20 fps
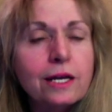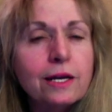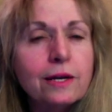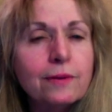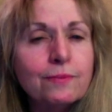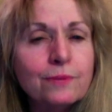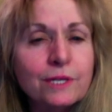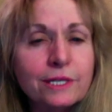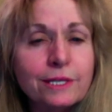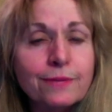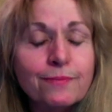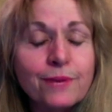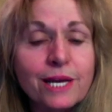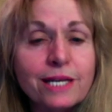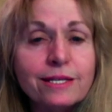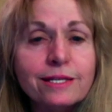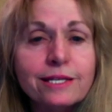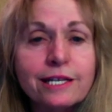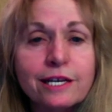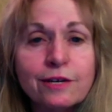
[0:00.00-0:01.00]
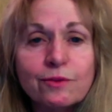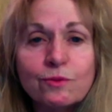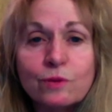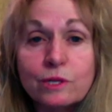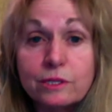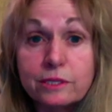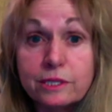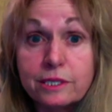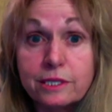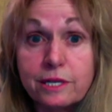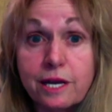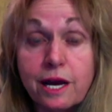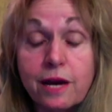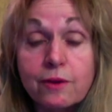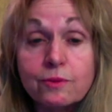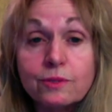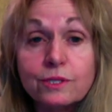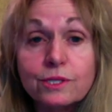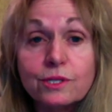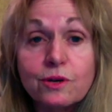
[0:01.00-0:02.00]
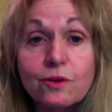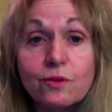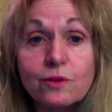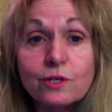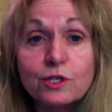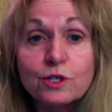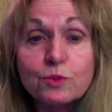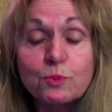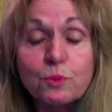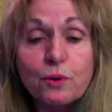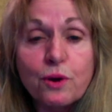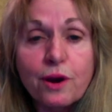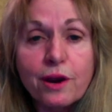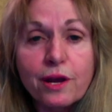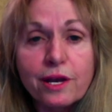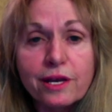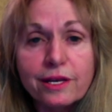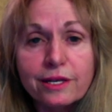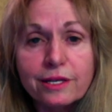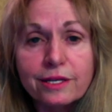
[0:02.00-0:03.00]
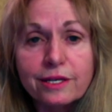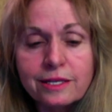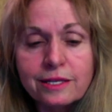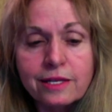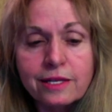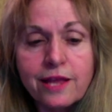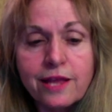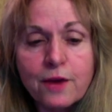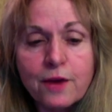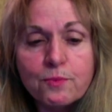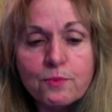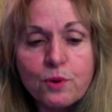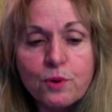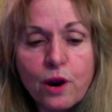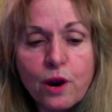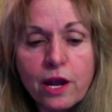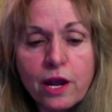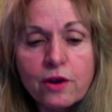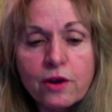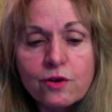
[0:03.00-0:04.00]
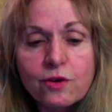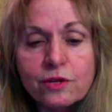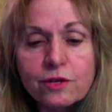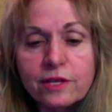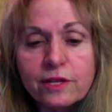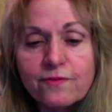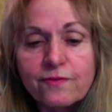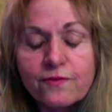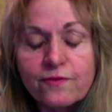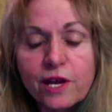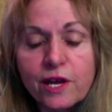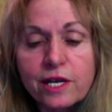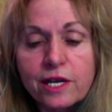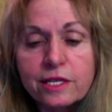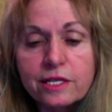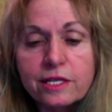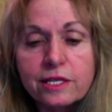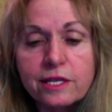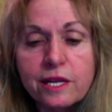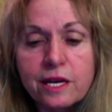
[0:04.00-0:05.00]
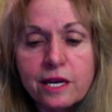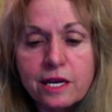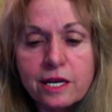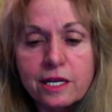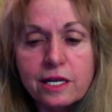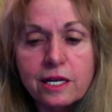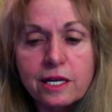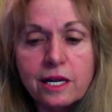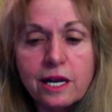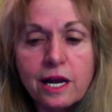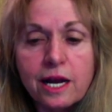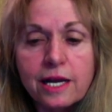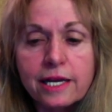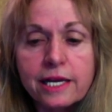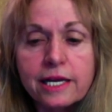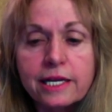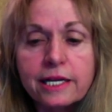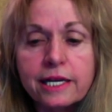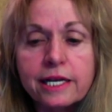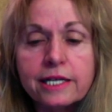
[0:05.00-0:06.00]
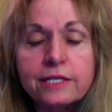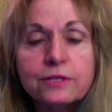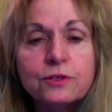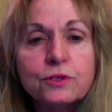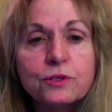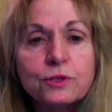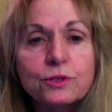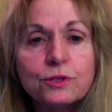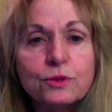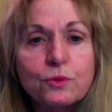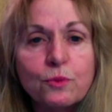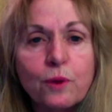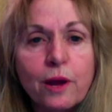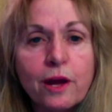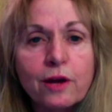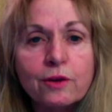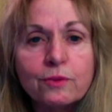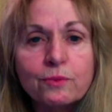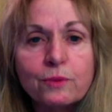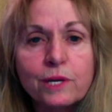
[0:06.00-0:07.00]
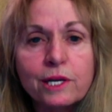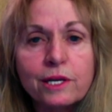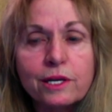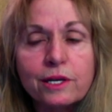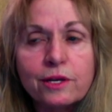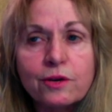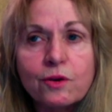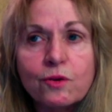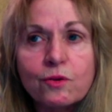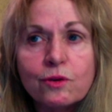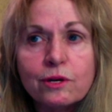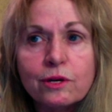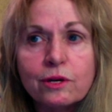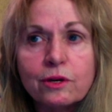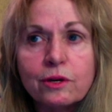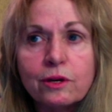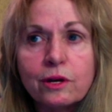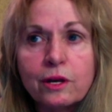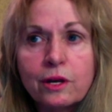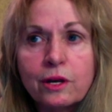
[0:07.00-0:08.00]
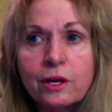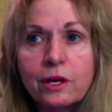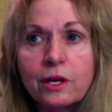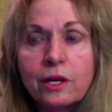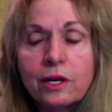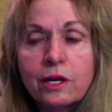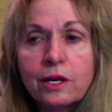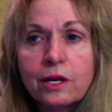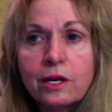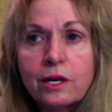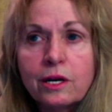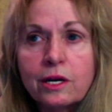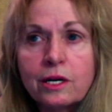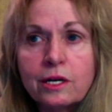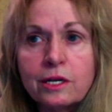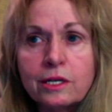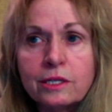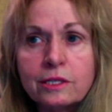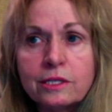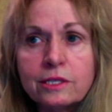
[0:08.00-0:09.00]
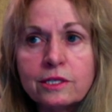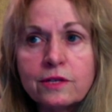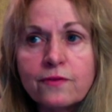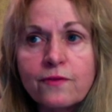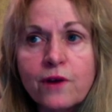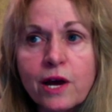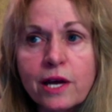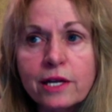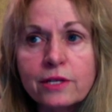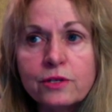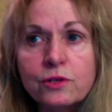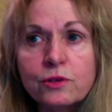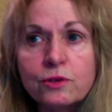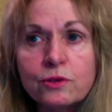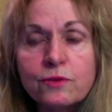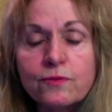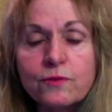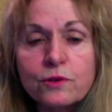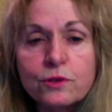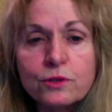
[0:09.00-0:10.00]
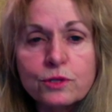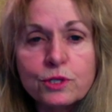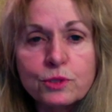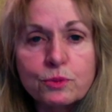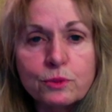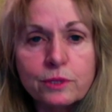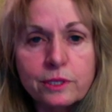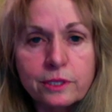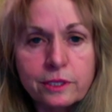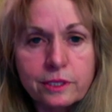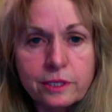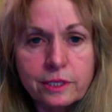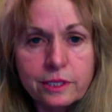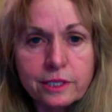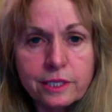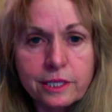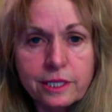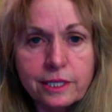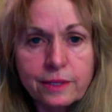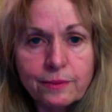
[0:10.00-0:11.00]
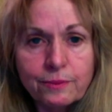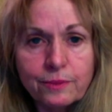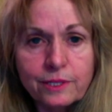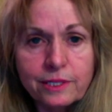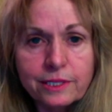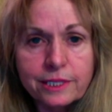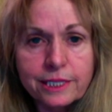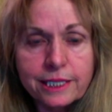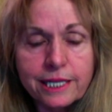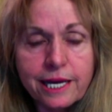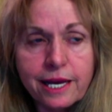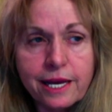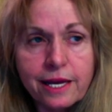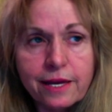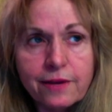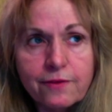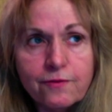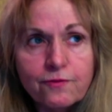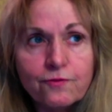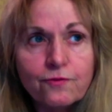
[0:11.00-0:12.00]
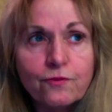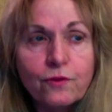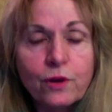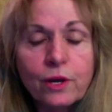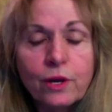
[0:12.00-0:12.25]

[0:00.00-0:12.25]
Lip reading: But the main thing was I was always praying. That prayer and the faith that I had angels around me, or the divine universe would keep me safe,